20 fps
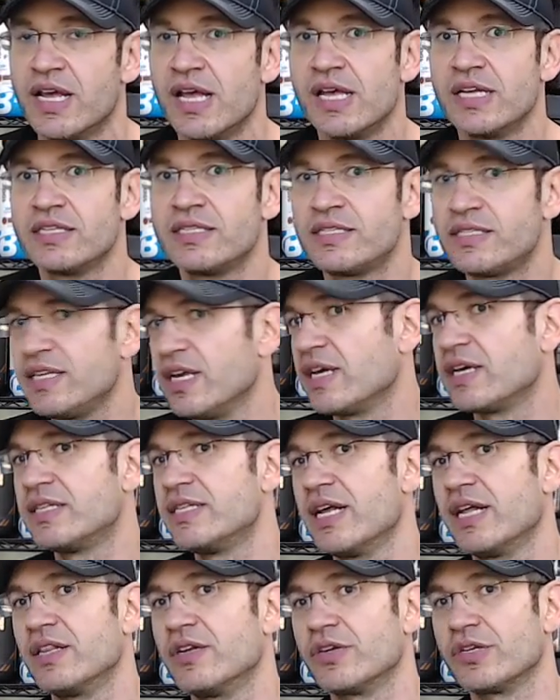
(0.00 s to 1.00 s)
Sick, the
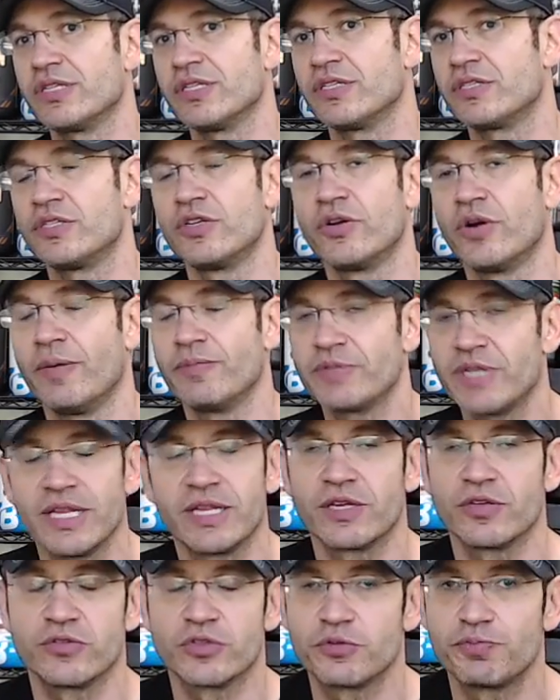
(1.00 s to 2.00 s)
alertness. I'm telling
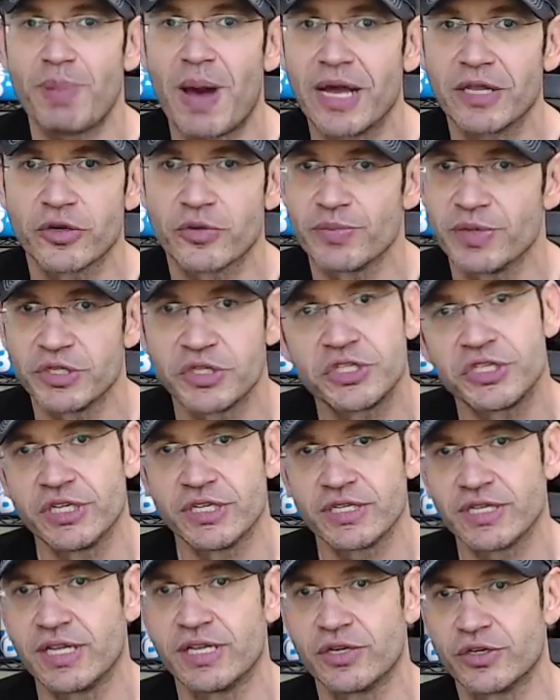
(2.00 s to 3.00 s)
you, Spider-Man shit
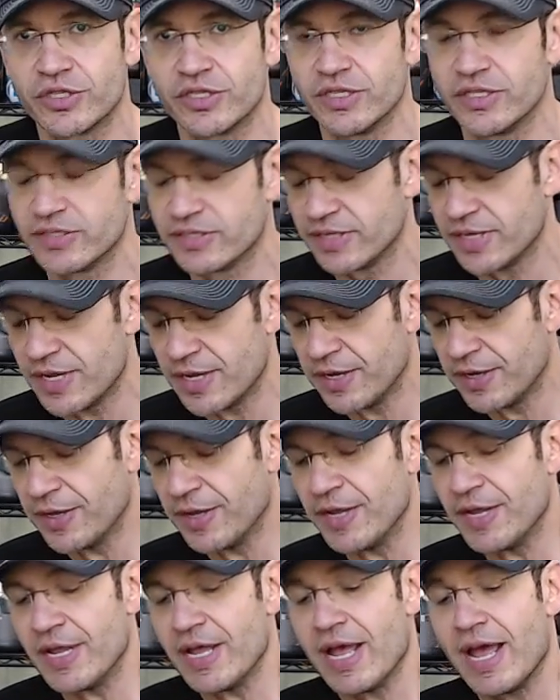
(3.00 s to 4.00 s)
alertness.
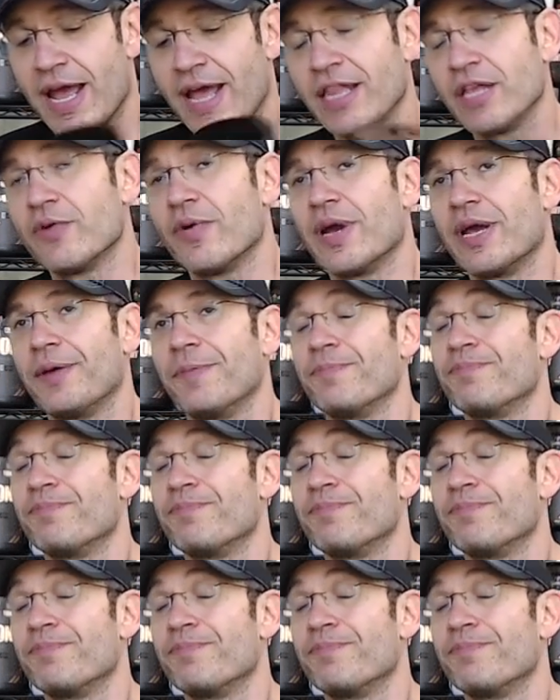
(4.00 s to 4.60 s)
Anyway.